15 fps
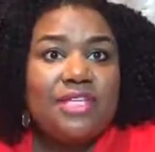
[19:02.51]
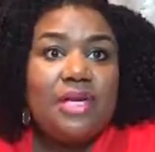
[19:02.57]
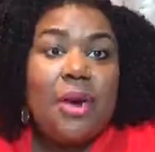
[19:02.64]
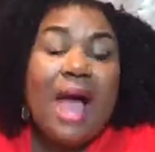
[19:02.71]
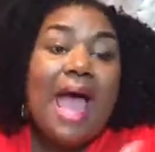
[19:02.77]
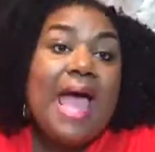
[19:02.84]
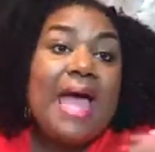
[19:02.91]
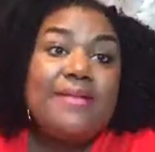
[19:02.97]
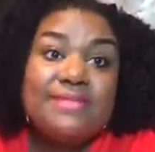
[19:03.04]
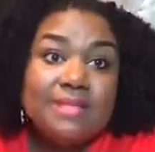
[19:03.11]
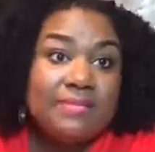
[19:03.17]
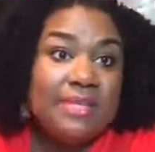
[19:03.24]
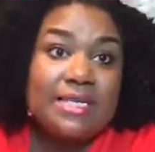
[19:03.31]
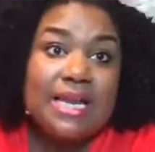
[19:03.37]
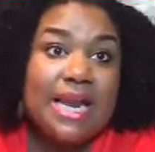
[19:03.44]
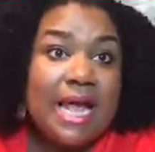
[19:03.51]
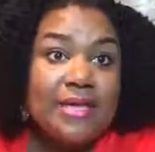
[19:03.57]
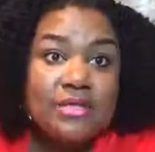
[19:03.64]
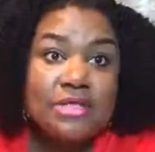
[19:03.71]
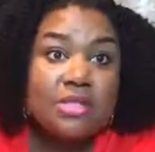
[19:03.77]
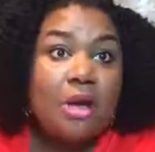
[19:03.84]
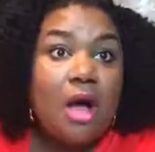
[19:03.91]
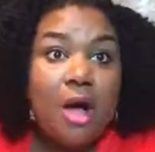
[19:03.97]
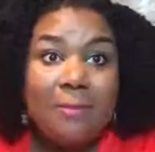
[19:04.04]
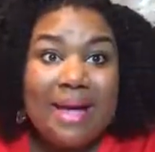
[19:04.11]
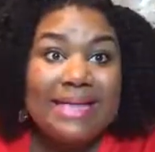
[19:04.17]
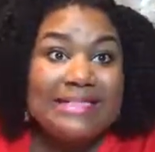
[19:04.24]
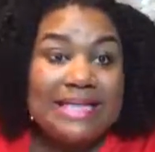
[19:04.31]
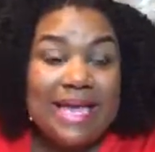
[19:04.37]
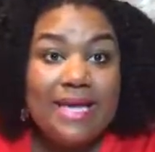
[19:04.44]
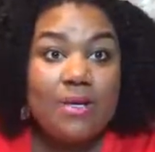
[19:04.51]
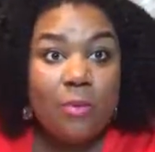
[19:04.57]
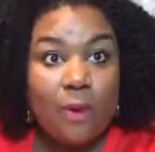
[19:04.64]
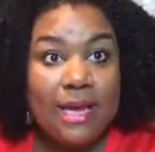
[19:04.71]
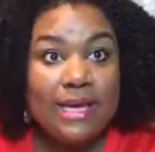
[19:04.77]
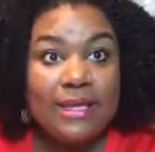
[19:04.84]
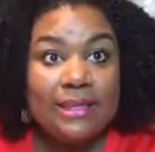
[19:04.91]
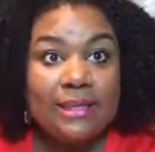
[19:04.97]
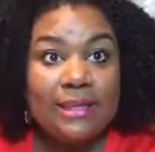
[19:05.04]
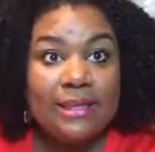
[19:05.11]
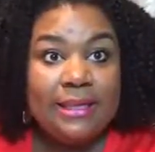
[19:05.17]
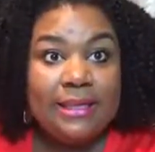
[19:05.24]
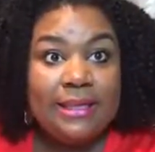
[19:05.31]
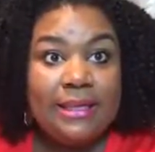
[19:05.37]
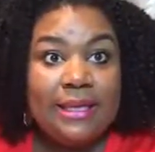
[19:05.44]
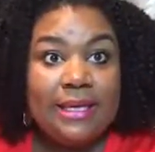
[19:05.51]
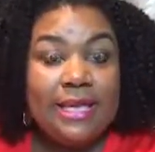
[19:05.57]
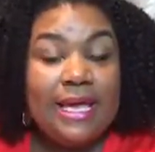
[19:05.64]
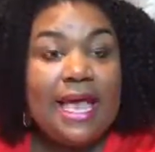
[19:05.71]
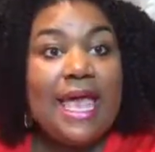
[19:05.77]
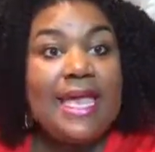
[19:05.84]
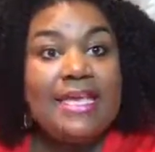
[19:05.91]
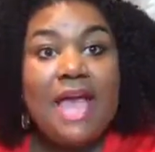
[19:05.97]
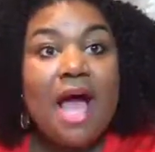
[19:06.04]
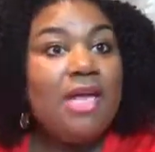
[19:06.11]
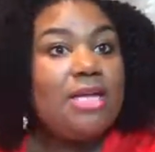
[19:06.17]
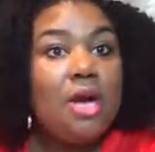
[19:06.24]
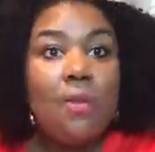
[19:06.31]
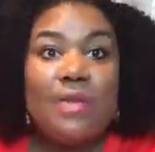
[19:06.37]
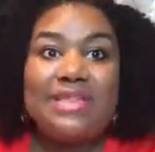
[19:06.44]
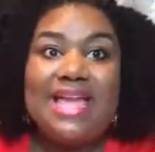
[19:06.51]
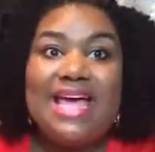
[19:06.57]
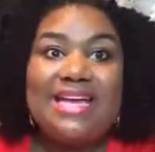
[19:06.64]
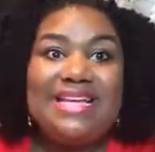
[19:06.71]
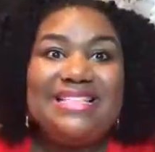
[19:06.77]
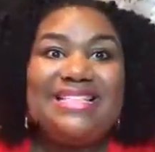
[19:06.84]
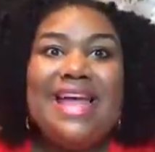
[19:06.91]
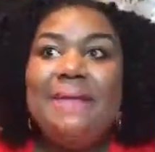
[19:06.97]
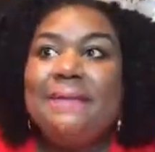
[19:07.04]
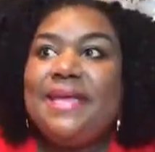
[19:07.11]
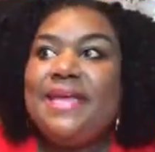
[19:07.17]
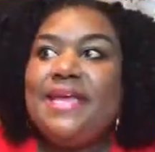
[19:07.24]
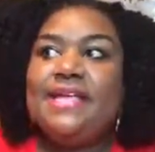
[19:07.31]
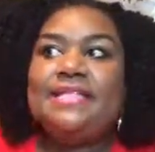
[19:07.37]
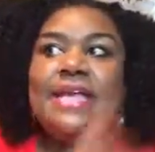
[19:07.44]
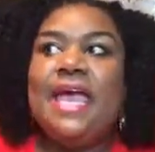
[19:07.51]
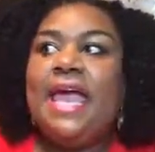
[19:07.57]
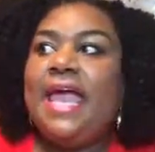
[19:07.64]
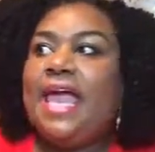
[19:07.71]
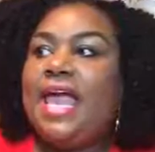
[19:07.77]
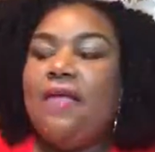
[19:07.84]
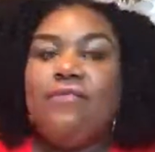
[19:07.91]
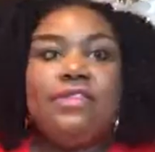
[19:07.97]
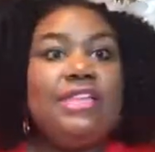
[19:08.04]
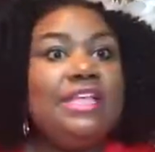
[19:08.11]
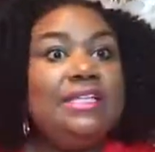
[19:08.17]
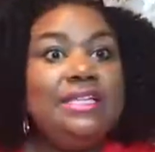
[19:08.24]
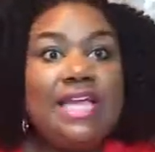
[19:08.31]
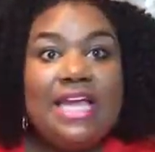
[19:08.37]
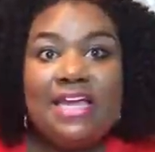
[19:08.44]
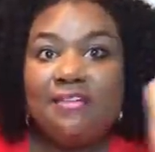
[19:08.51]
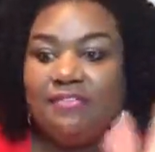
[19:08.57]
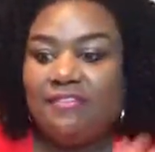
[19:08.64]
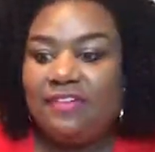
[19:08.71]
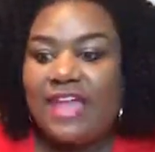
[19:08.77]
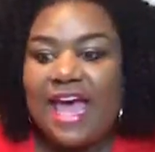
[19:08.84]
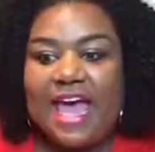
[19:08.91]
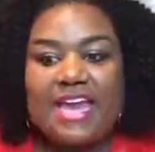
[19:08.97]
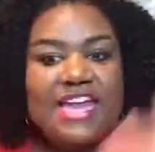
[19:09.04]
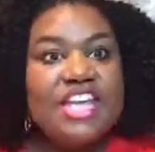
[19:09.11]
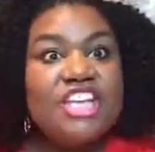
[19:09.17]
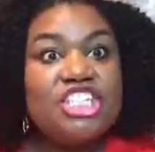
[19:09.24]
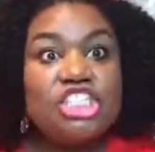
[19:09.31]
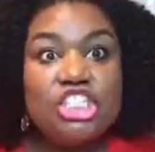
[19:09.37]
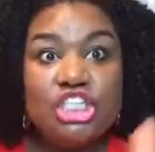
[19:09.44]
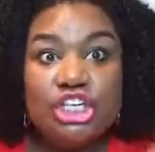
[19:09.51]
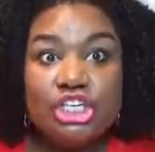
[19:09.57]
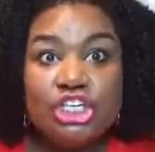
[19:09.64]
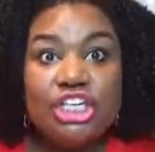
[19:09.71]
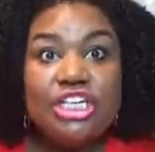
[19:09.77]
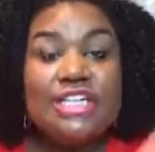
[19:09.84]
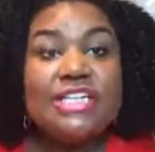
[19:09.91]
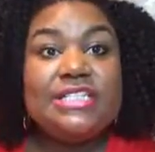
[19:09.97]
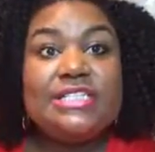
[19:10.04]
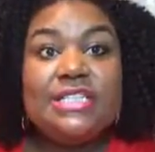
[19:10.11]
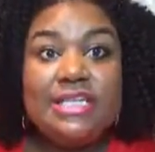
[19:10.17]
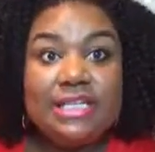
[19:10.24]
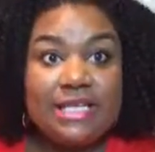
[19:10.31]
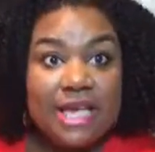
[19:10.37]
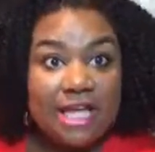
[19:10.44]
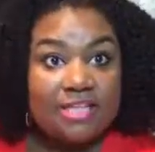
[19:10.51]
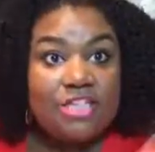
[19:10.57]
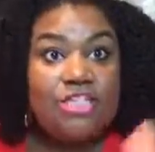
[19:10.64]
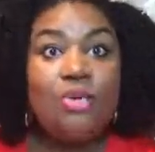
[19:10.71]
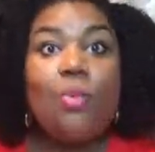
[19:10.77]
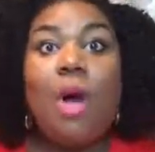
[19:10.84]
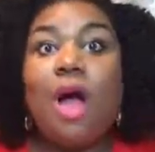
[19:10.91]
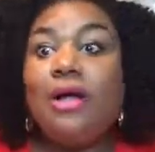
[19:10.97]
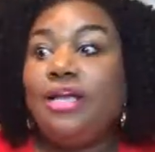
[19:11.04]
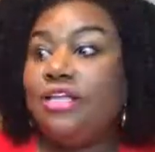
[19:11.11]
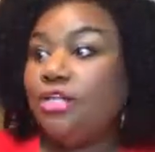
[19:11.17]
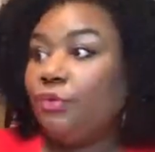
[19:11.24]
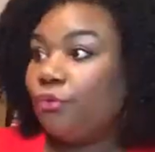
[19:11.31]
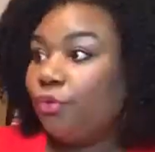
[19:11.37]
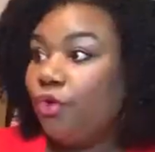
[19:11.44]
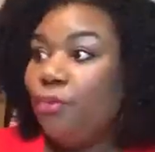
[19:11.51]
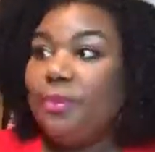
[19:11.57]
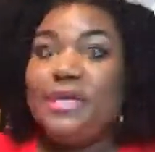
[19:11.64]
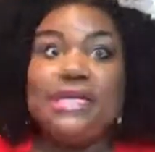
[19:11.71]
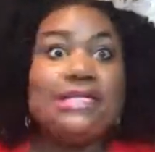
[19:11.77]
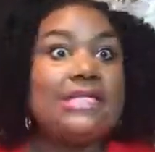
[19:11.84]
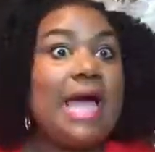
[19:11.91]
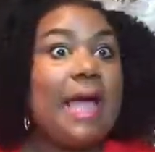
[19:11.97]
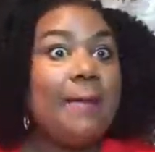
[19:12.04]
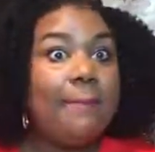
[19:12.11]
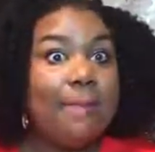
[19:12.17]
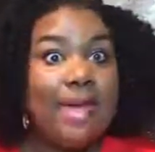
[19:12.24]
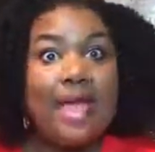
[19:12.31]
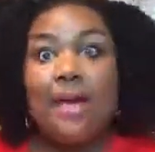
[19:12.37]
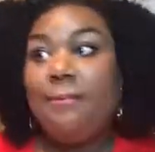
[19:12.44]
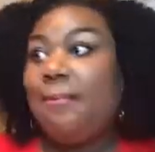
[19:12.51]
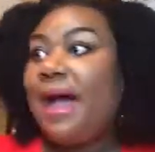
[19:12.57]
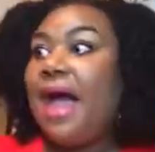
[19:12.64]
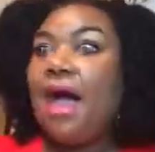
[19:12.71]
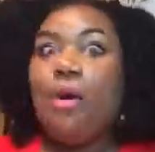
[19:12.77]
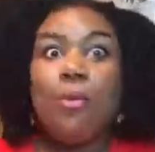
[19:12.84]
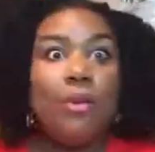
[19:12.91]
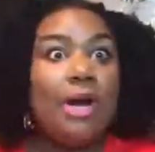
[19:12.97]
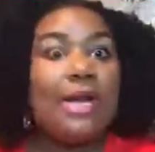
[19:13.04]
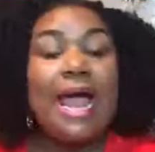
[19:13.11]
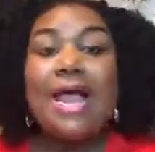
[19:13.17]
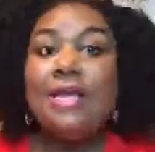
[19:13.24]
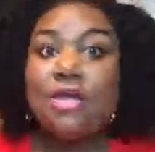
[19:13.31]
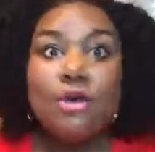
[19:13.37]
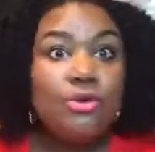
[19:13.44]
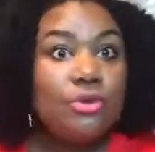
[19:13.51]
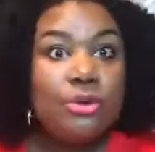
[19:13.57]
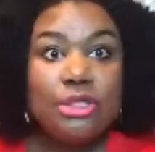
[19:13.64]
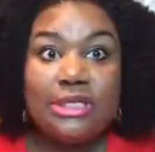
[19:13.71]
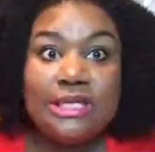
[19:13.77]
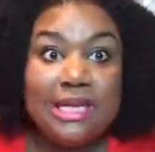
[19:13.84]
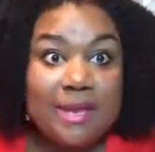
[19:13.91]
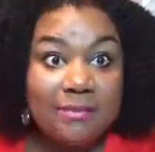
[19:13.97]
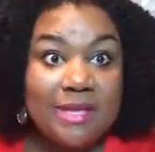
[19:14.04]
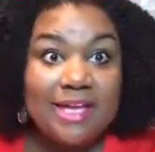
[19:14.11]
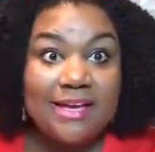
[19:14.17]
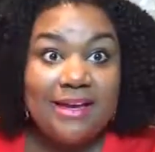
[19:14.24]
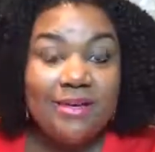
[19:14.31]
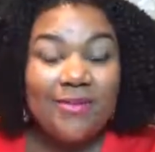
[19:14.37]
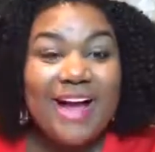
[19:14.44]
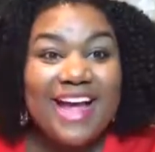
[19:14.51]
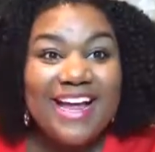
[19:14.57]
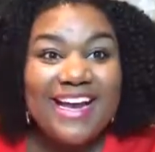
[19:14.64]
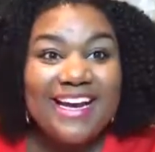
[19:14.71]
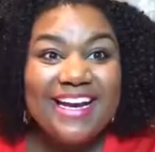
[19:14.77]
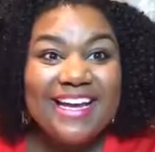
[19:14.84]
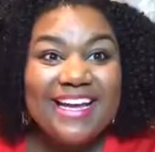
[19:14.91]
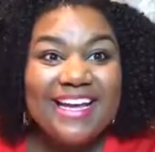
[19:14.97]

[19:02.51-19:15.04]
You know, I have something that I used to call my date weight. And y'all know what that is. That means everything laying flat, it's good, it's together. You walk in the room and it's like, bam, pow, what? I know you looking at me, right?